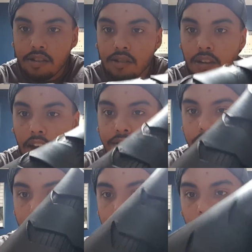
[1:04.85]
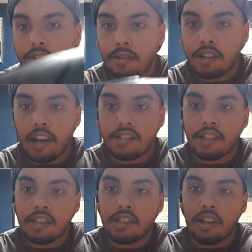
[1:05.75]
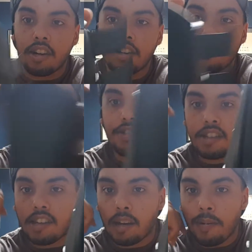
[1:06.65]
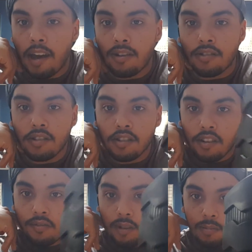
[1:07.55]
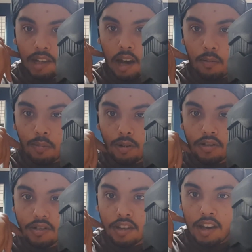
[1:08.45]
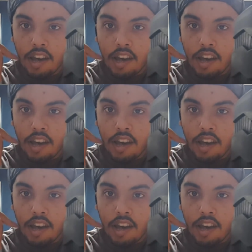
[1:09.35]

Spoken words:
You have the classic zigzag pattern from the comic books,